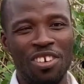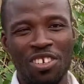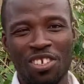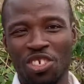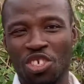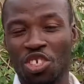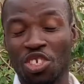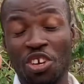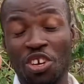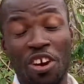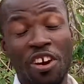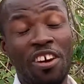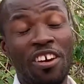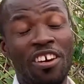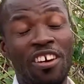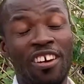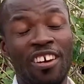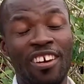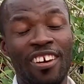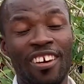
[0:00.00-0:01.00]
share,
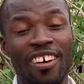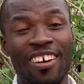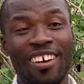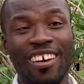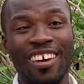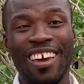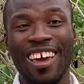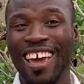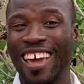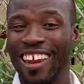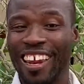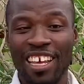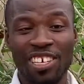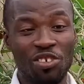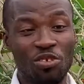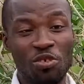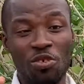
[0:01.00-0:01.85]
and let's grow